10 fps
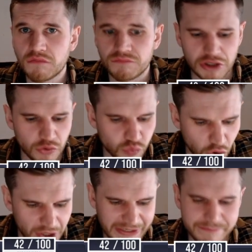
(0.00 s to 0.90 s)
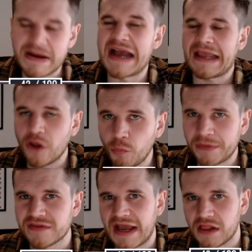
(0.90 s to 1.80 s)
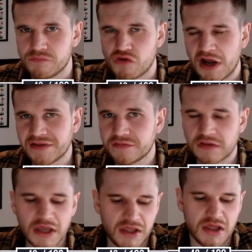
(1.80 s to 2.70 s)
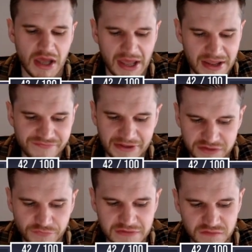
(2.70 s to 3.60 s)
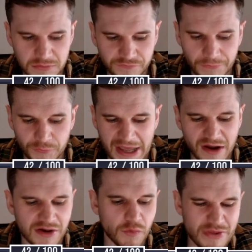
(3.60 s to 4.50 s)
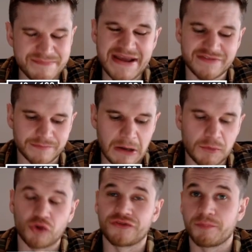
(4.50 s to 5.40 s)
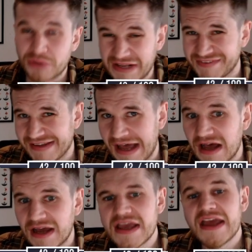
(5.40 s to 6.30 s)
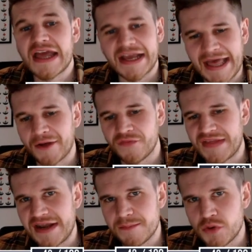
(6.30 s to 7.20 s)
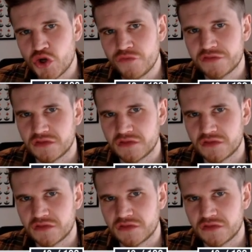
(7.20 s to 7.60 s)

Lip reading: You know, working back, helping Declan Rice in that defensive midfield area with Mason Mount, but also pressing high and getting on the end of moves.